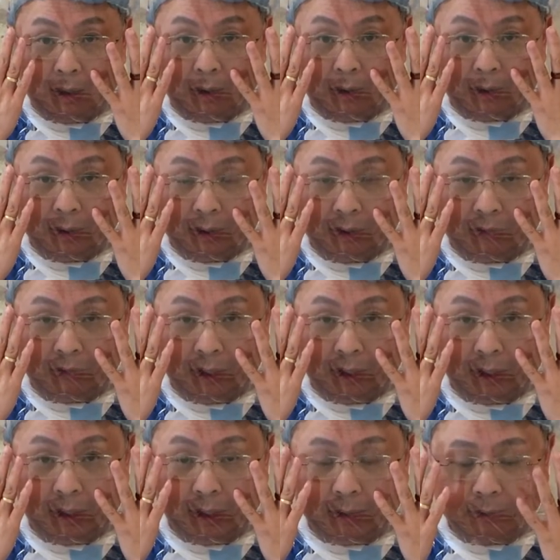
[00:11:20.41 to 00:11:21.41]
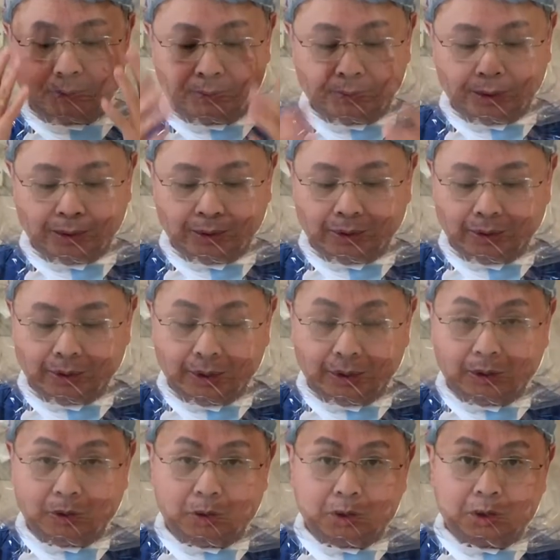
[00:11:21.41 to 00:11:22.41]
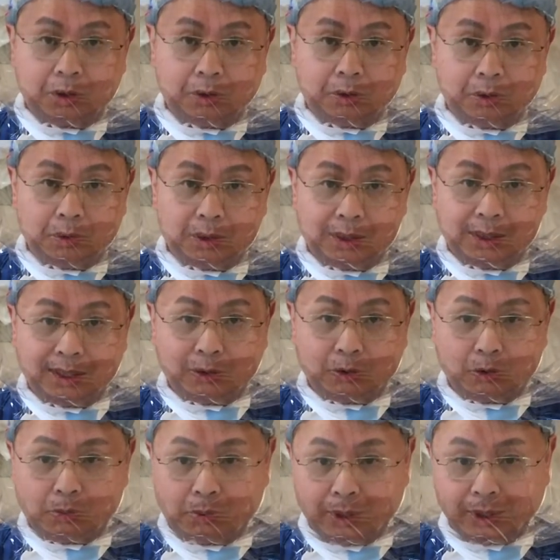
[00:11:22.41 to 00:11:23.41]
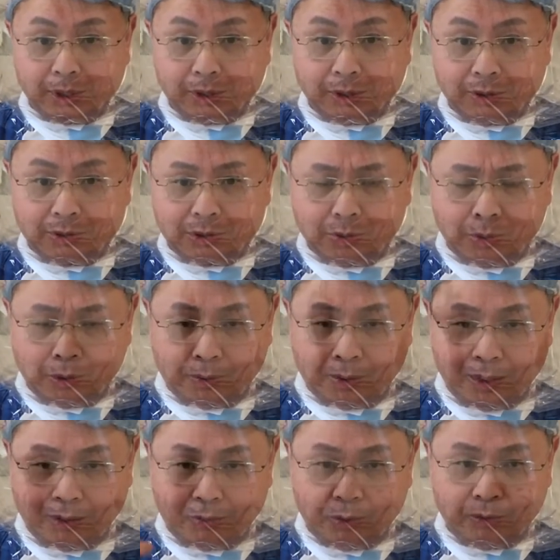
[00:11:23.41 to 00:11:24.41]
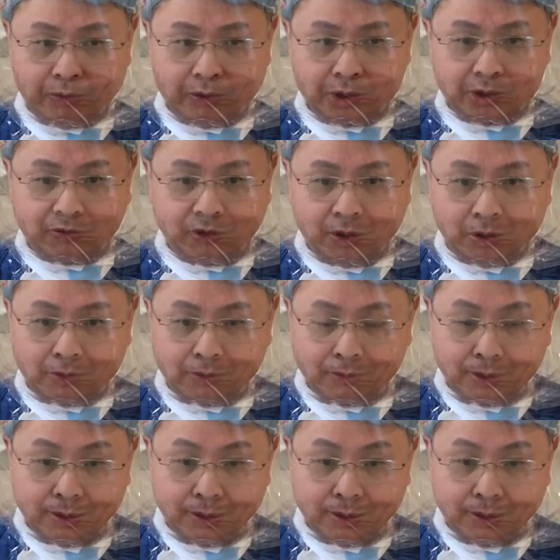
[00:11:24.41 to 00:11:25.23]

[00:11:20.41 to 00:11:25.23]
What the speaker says: during deflation, it goes to zero pressure, and so we don't have reverse flow.